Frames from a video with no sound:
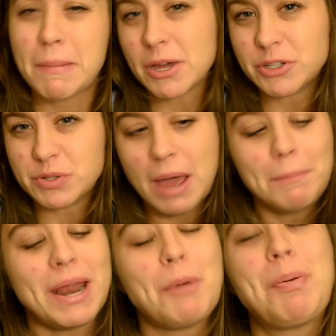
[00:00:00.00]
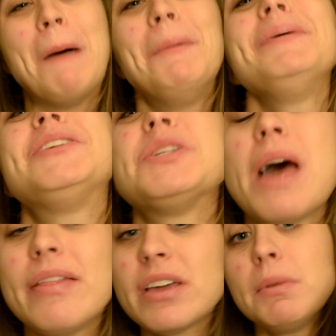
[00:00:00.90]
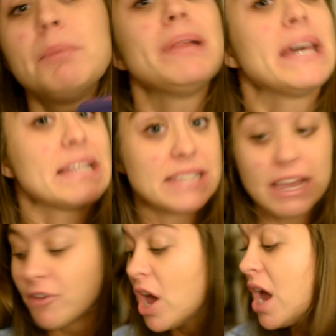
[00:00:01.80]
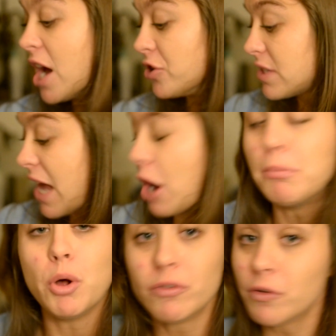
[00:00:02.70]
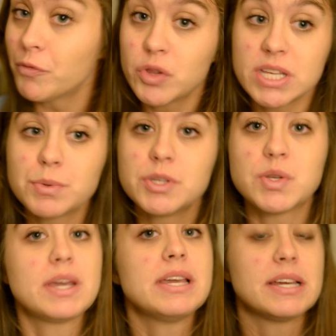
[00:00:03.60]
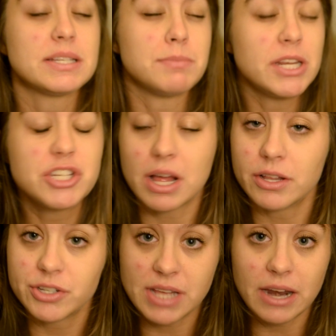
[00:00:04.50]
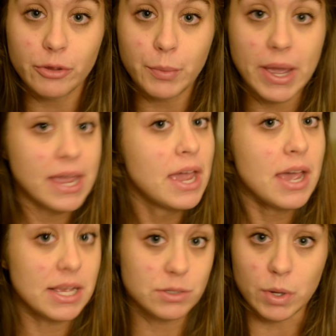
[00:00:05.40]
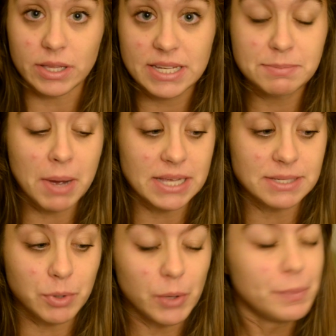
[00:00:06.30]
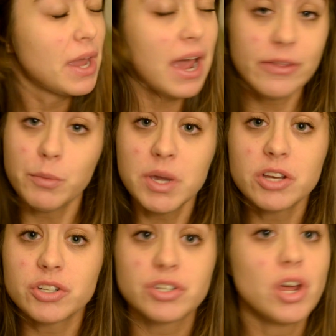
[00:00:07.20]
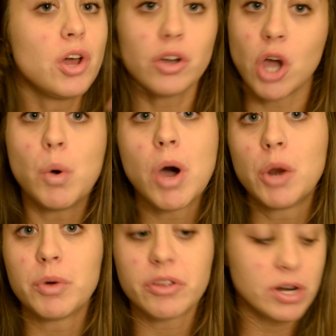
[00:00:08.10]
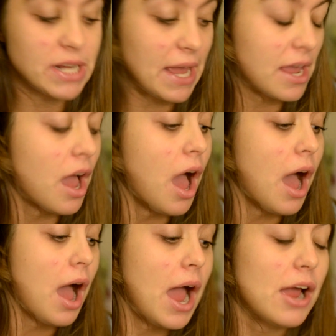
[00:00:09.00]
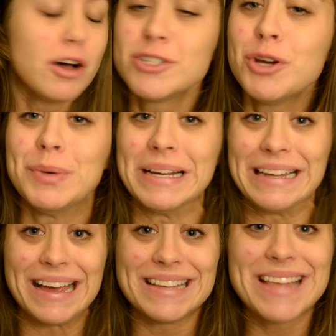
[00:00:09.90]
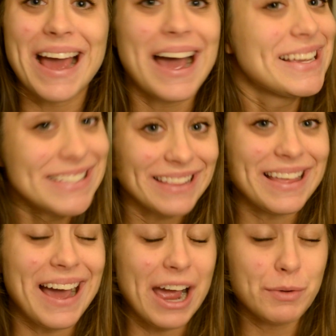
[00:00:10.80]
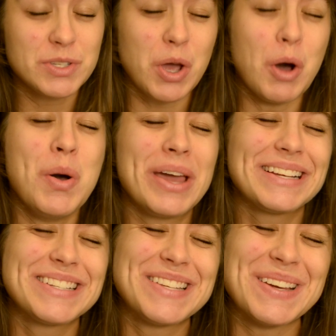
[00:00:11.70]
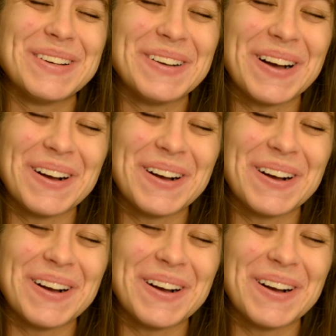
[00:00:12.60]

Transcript: Maybe I'll do that. But I'll probably just, I think I'm going to play it safe and just count both of them for this one so I can get as many challenges out of the way as quickly as possible. And then we can just go on with our day. I also realized that I said that I was going to